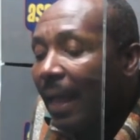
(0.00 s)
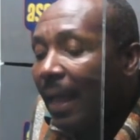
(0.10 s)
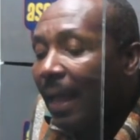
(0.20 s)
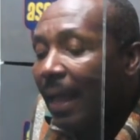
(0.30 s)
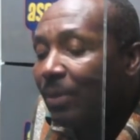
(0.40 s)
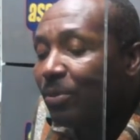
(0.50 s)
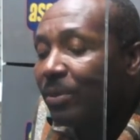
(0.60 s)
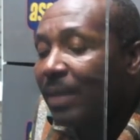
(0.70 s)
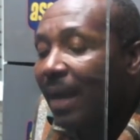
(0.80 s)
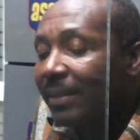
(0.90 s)

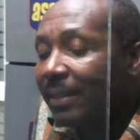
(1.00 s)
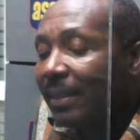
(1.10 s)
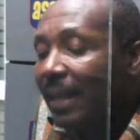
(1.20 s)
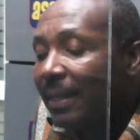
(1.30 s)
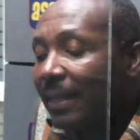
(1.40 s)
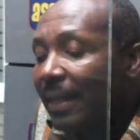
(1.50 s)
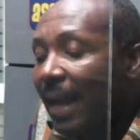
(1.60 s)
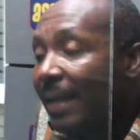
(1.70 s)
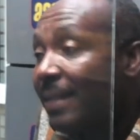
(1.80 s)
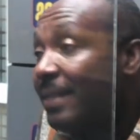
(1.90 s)

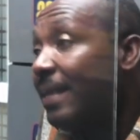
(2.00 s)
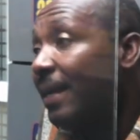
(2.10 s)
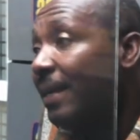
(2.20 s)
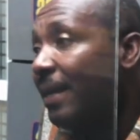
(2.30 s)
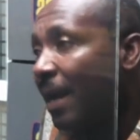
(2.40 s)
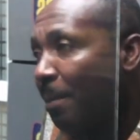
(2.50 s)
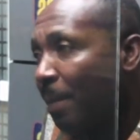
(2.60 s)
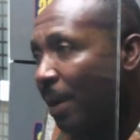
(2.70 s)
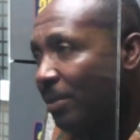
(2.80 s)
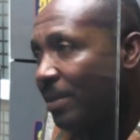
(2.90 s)
2009-10
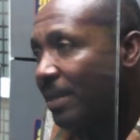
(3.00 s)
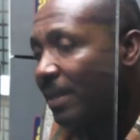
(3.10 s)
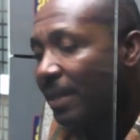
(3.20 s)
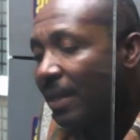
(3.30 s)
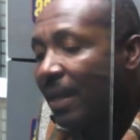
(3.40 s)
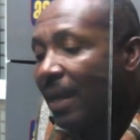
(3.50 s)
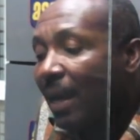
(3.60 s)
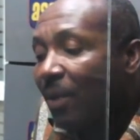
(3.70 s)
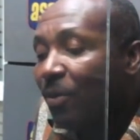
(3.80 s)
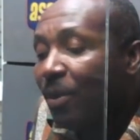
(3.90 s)
thereabouts
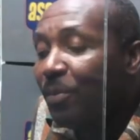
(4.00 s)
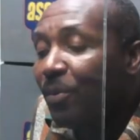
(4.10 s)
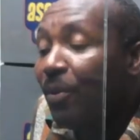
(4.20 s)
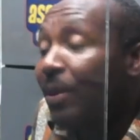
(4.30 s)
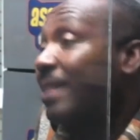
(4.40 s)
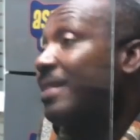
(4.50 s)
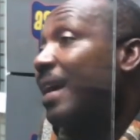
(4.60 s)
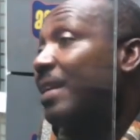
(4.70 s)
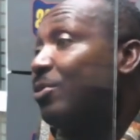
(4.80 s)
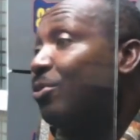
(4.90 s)
akwebio na
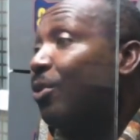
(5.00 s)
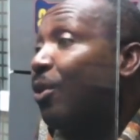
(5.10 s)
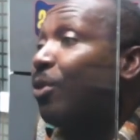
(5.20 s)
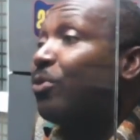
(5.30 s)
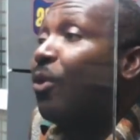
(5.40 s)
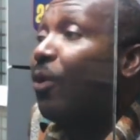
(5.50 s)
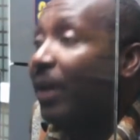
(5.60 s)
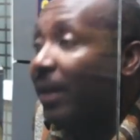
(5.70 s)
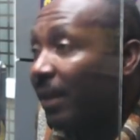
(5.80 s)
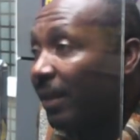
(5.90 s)
sasi no
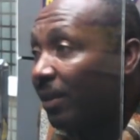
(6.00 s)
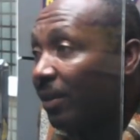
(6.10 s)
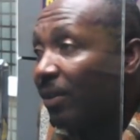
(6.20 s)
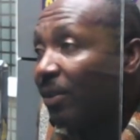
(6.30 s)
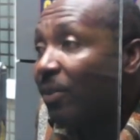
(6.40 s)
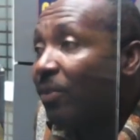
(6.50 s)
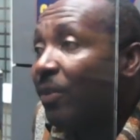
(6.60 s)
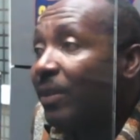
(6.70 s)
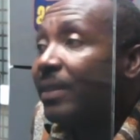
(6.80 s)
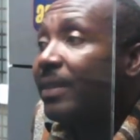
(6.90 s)
koton
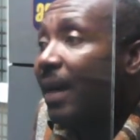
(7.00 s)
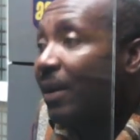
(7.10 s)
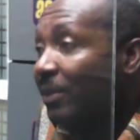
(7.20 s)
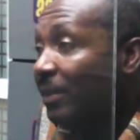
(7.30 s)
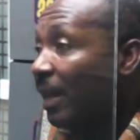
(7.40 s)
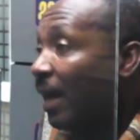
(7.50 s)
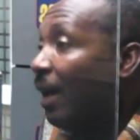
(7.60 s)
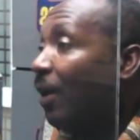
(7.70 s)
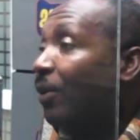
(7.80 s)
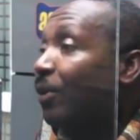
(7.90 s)
40,000
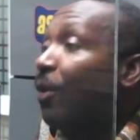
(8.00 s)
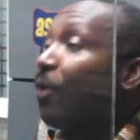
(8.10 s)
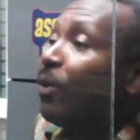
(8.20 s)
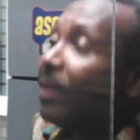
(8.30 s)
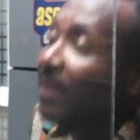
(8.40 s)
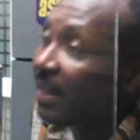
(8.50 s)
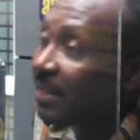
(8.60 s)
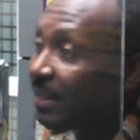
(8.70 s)
or the contest.